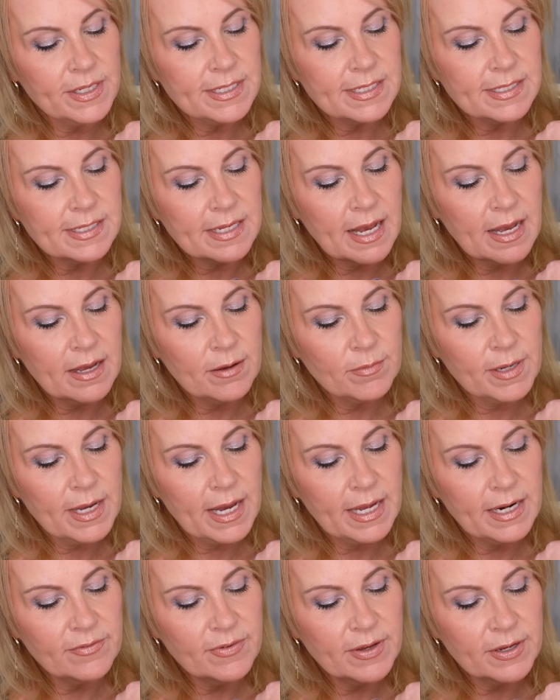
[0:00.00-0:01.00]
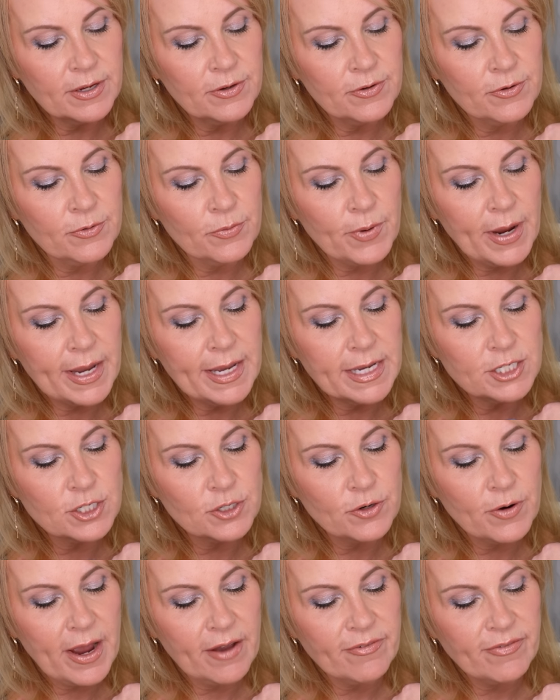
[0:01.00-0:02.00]
this um, kind of a grayish
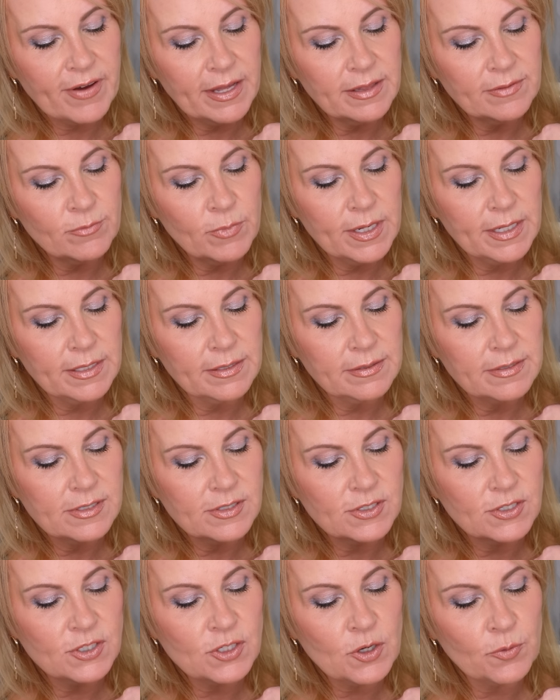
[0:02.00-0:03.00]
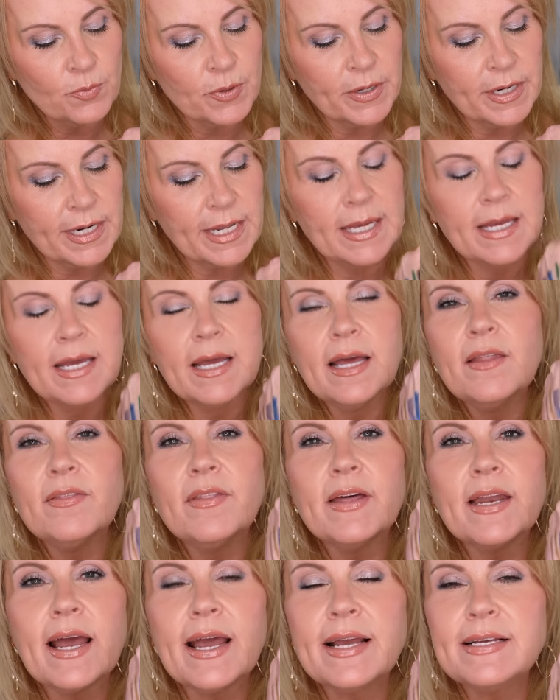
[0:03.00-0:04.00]
graphite one, so pretty,
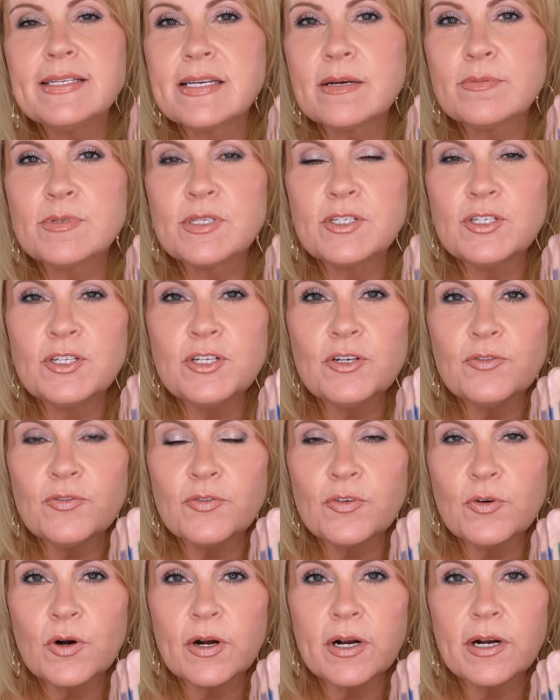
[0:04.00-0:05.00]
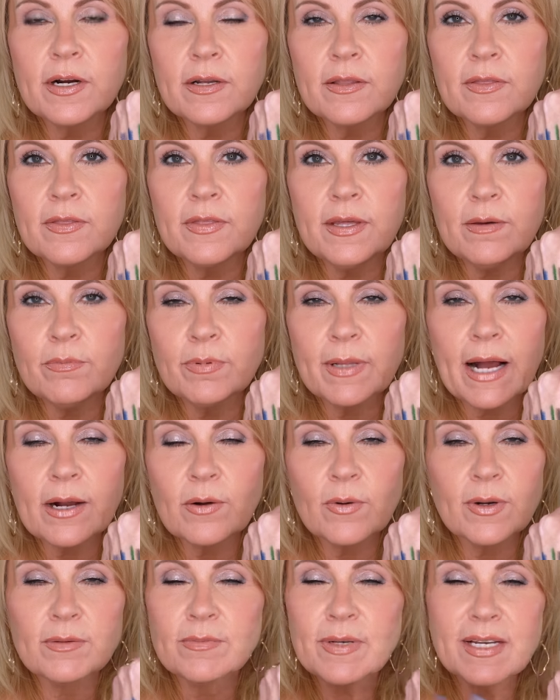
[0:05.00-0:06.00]
that I substitute for the
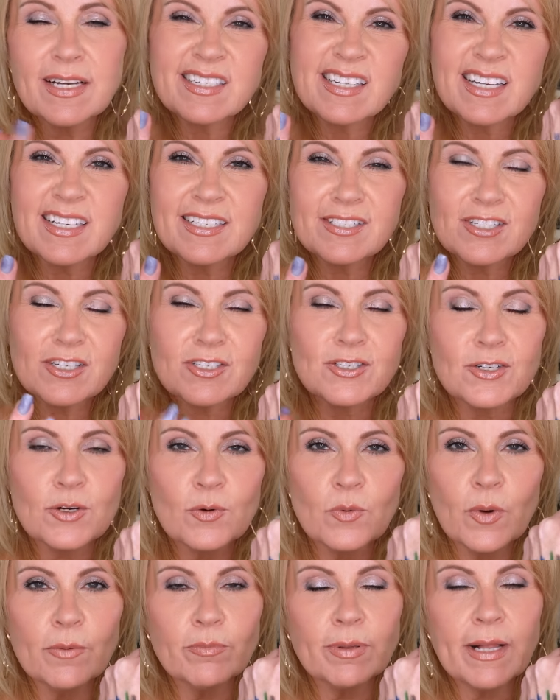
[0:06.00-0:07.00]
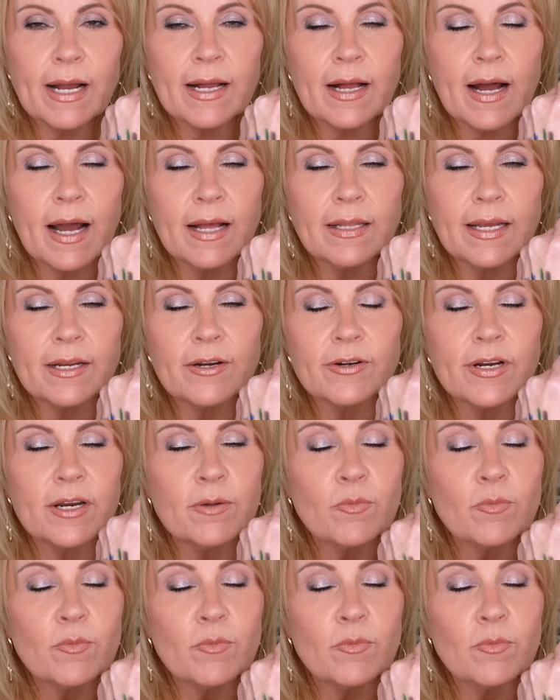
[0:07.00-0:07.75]
black one because I just don't wear black eyeliner